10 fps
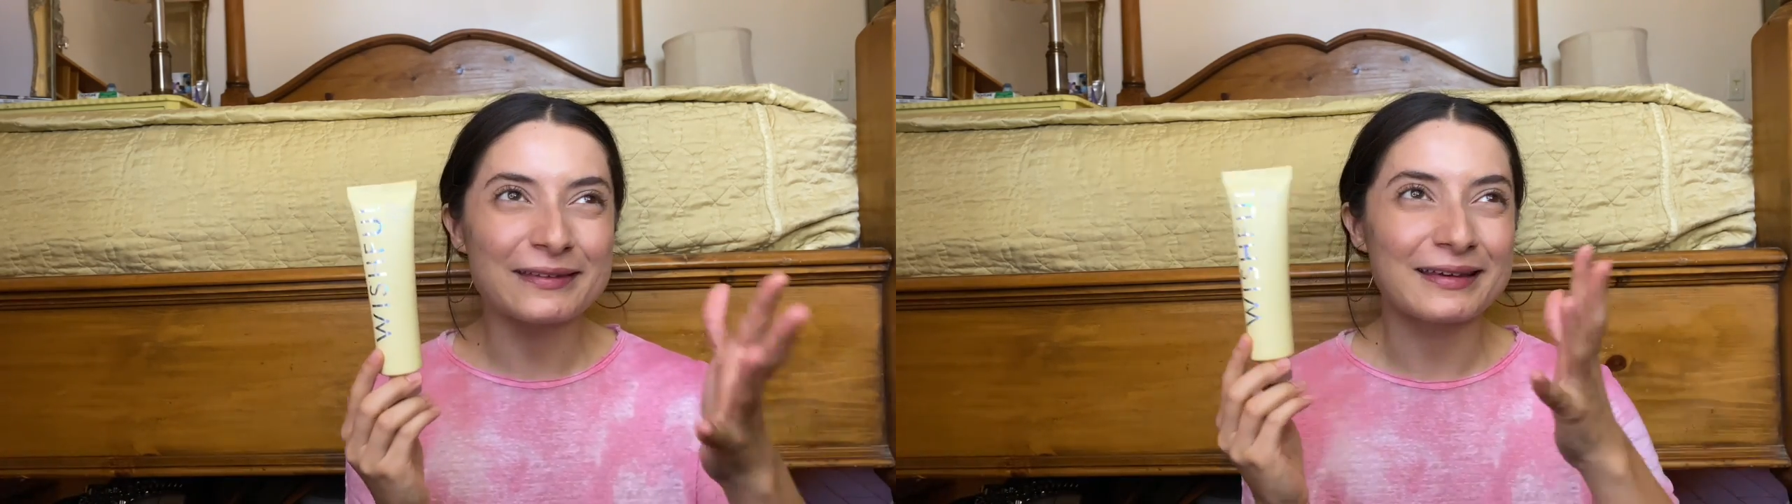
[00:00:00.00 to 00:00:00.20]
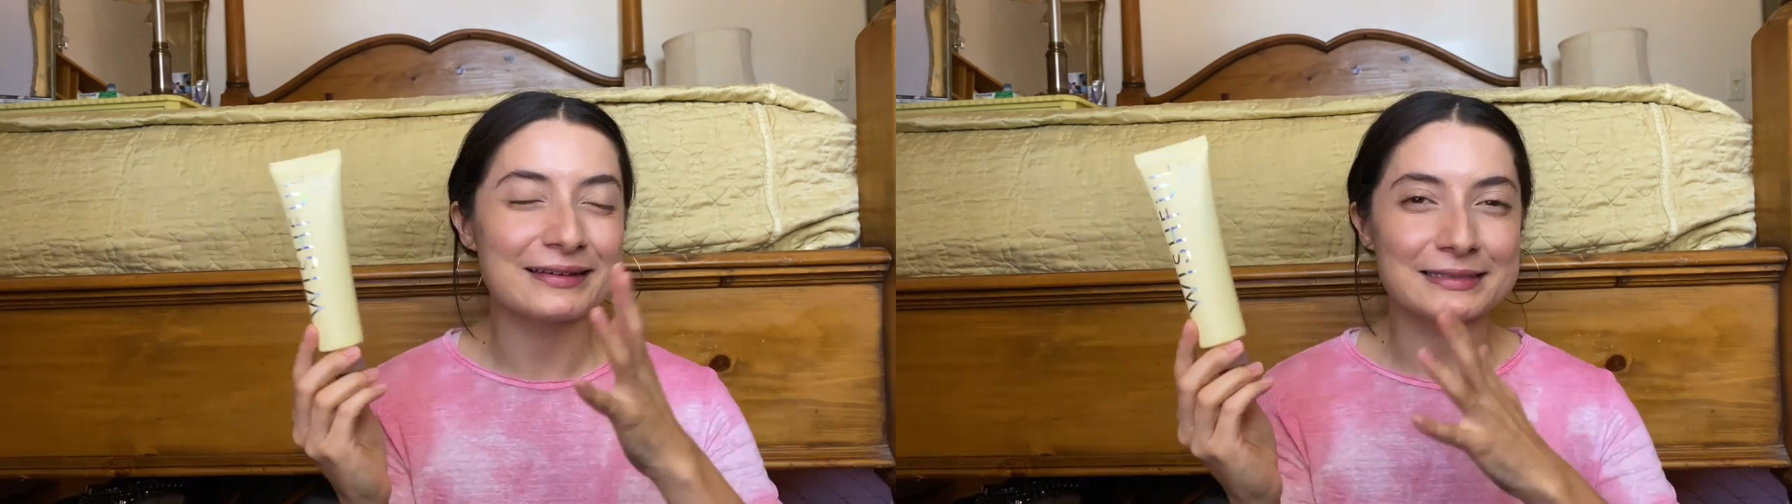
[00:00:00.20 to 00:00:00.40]

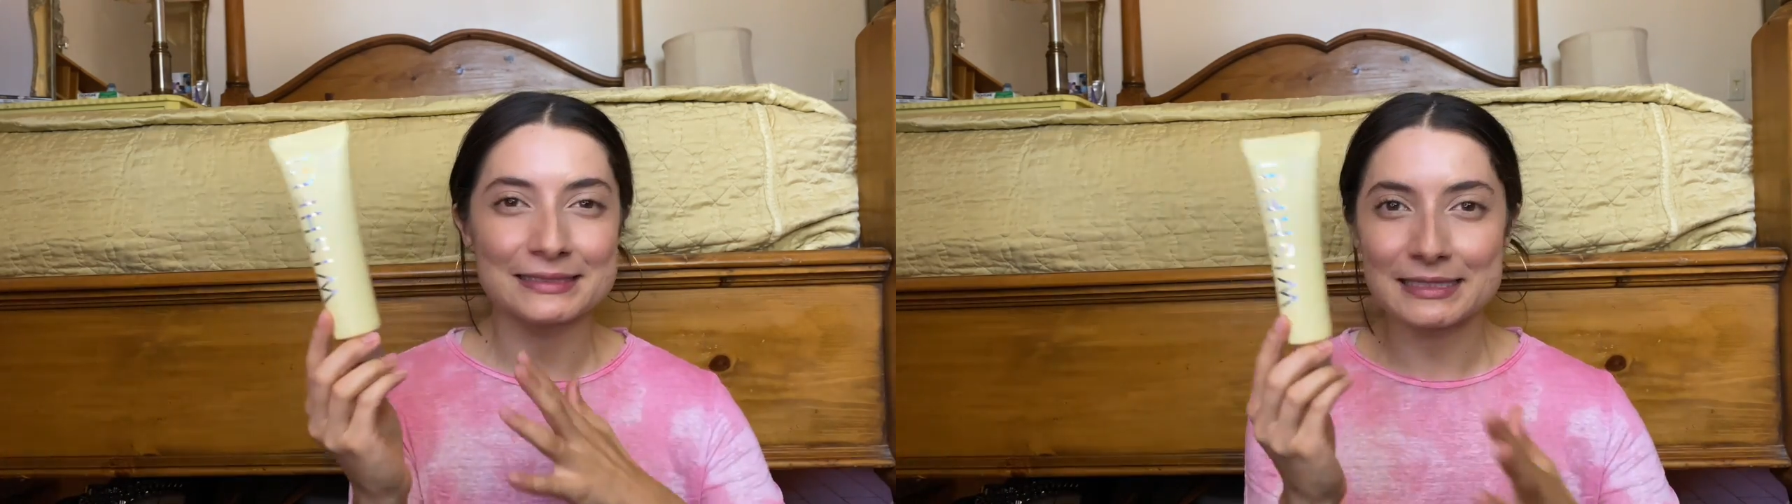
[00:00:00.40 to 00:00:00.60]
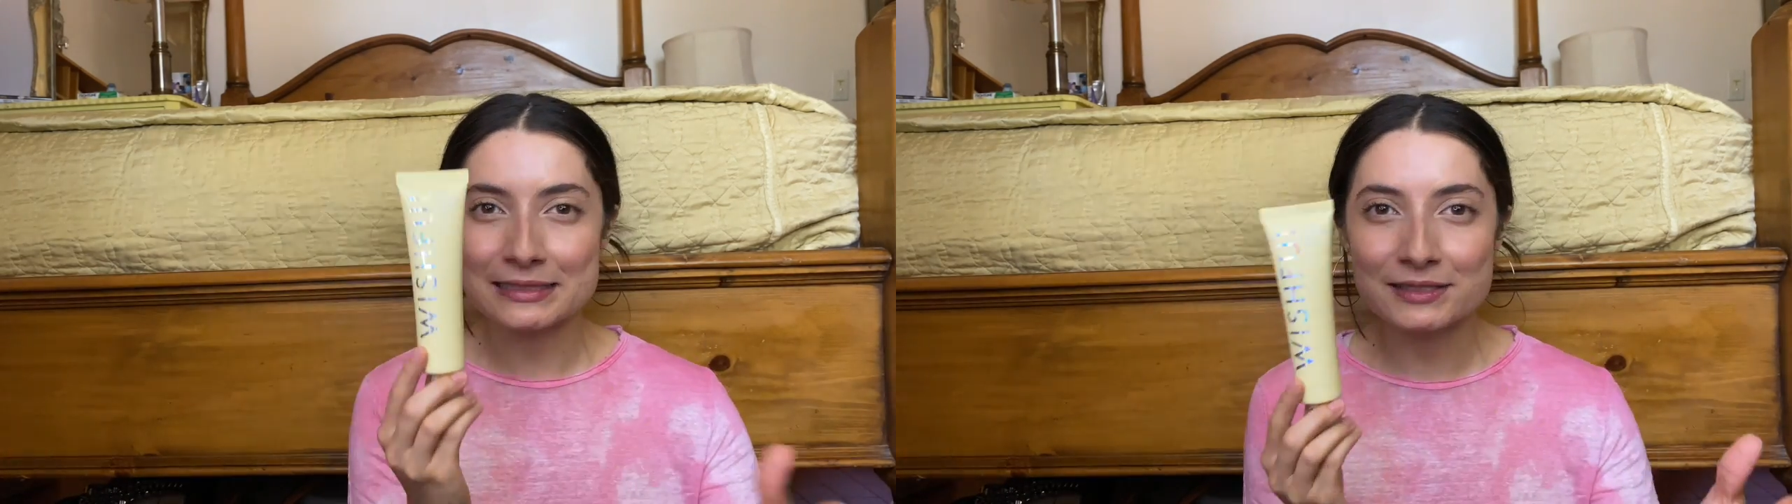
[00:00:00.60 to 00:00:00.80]
like
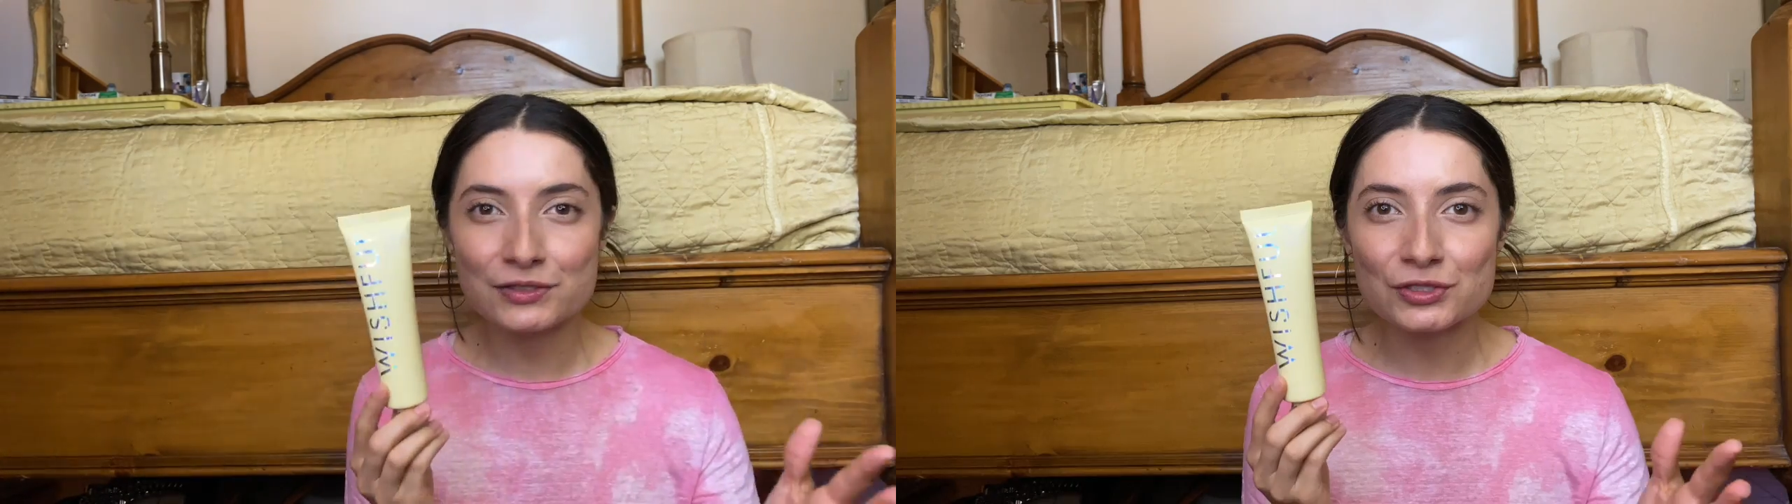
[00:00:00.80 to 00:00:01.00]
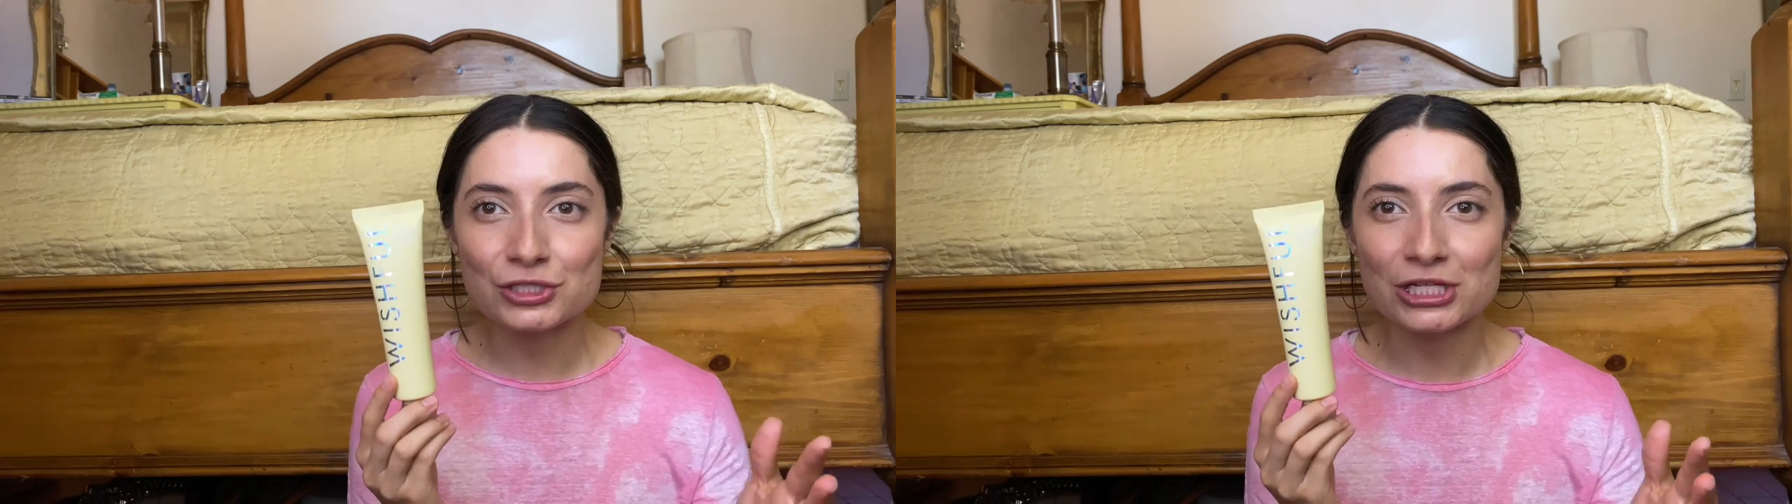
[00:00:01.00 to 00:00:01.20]

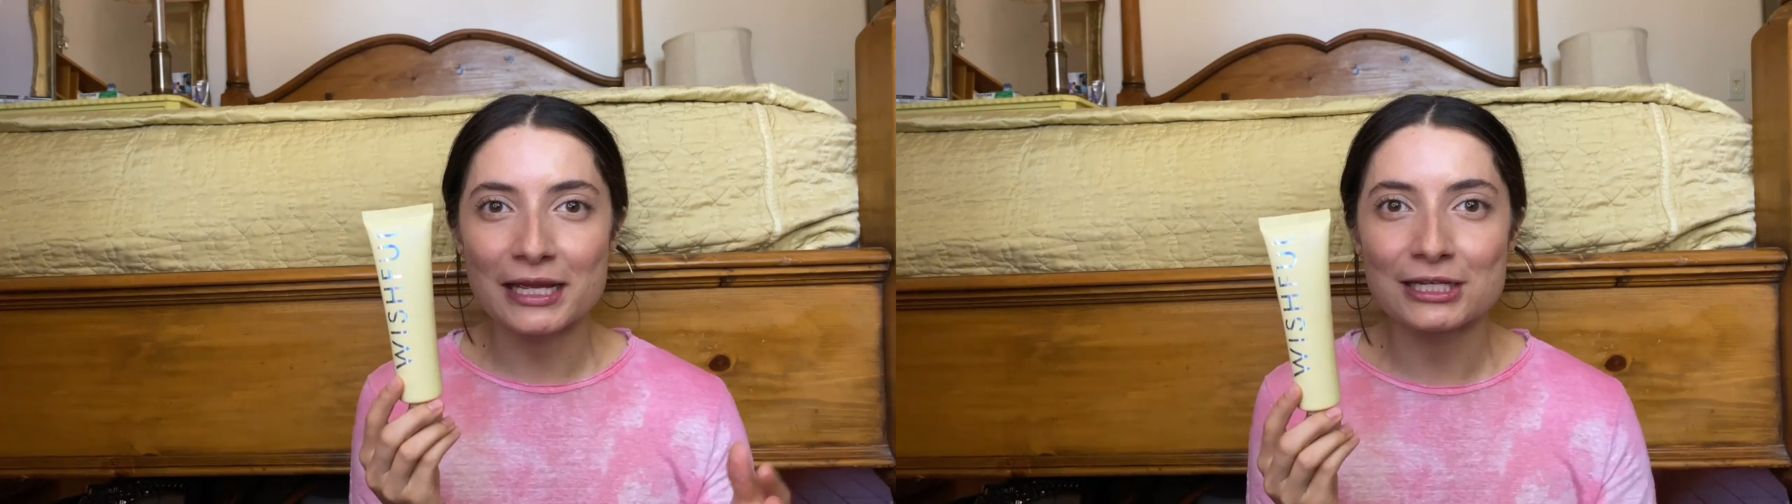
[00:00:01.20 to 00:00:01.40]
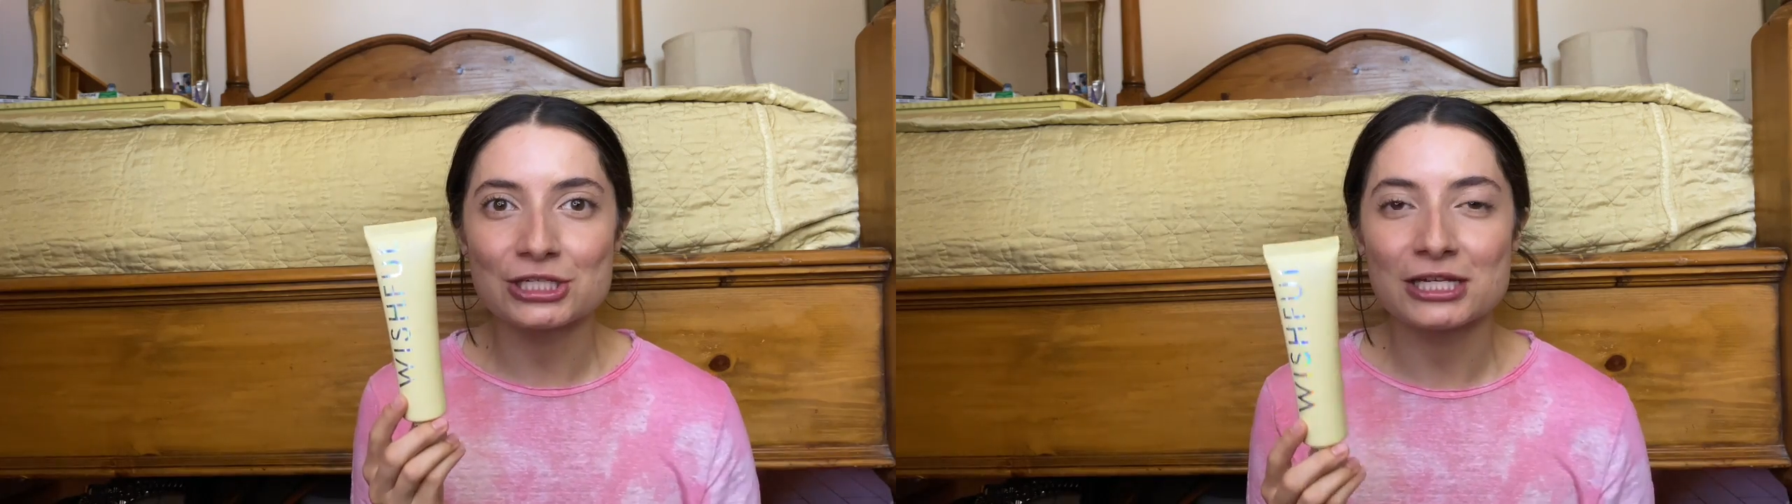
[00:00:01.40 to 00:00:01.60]
seasons are
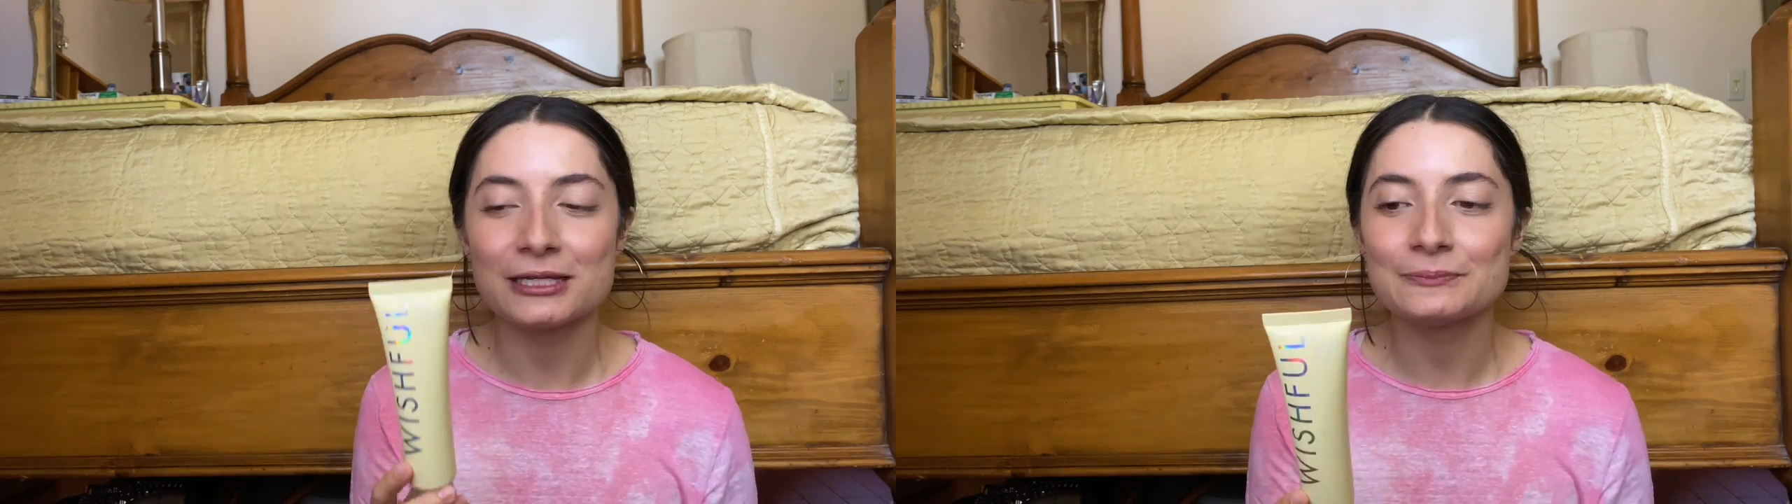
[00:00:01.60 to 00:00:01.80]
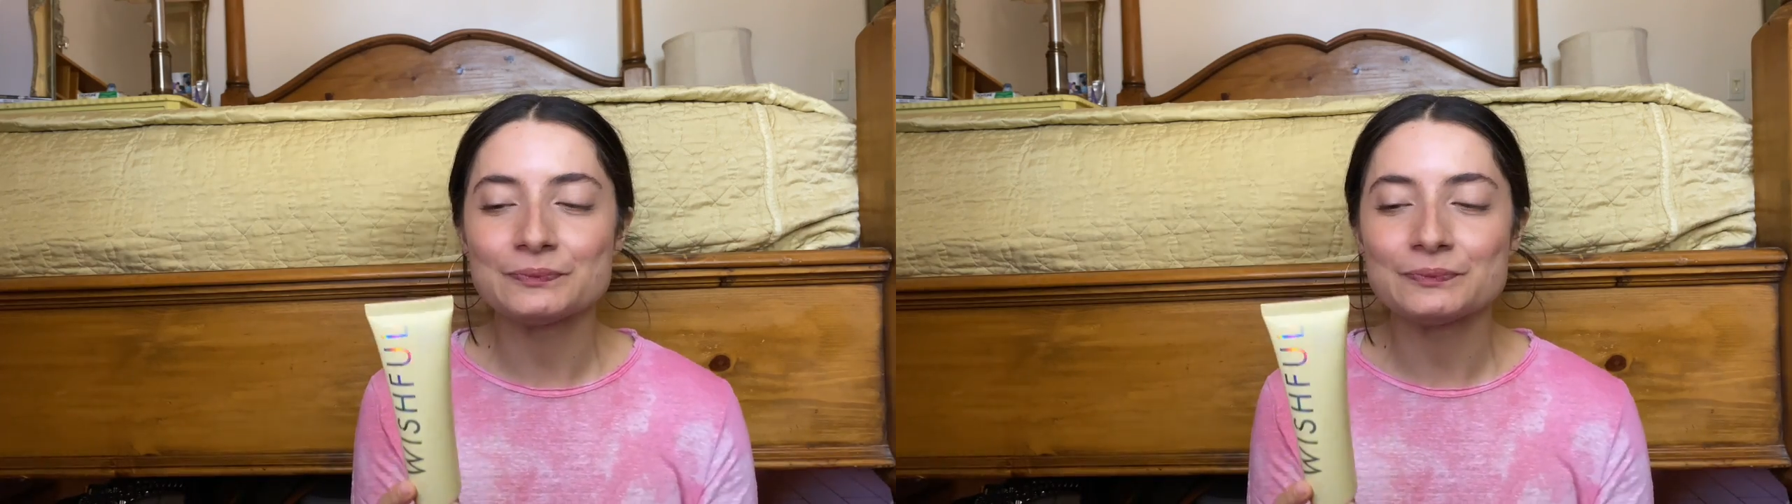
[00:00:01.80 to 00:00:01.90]
changing.